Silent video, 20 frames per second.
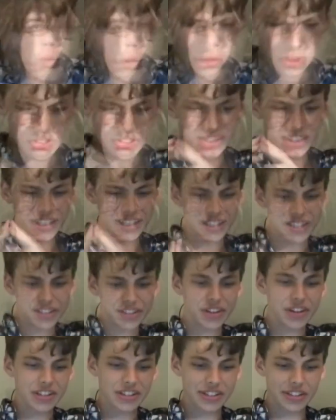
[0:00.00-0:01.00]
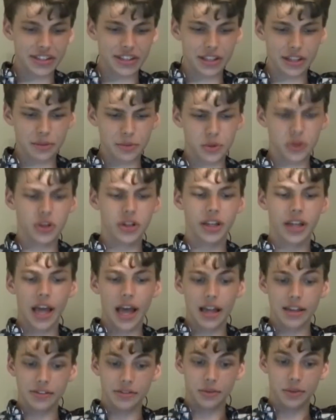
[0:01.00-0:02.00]
Mostly the integration the community
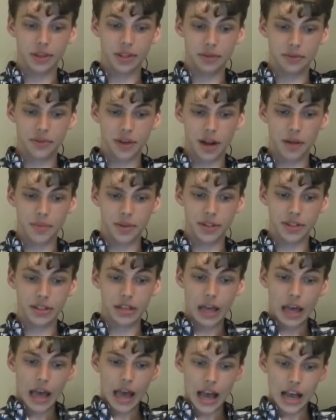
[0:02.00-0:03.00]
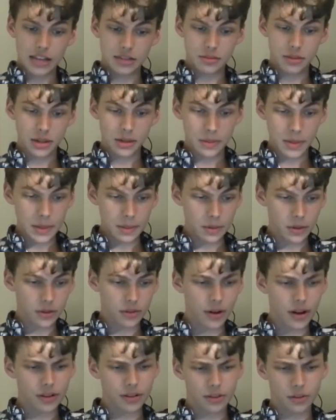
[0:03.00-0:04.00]
has with the environment, as many people
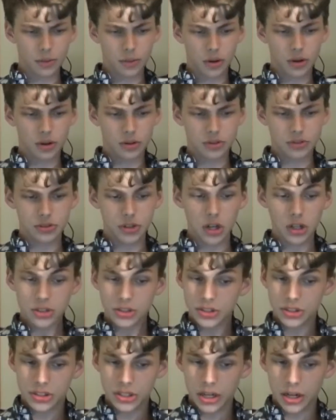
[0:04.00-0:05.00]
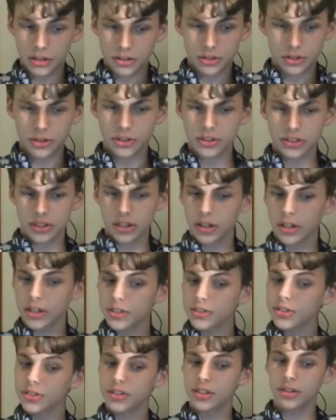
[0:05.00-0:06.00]
around the world, not just Aotearoans, are
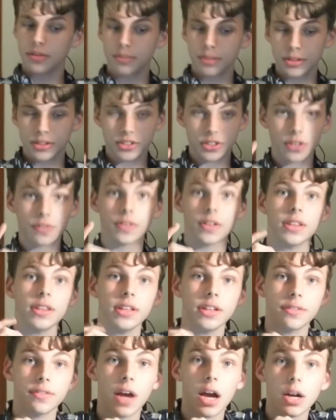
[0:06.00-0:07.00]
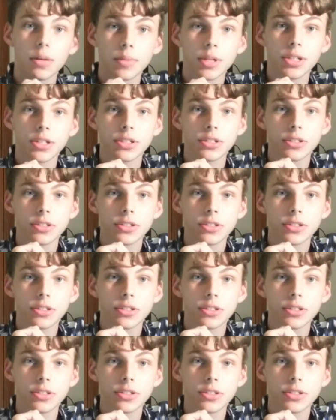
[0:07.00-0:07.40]
interested in preserving the environment.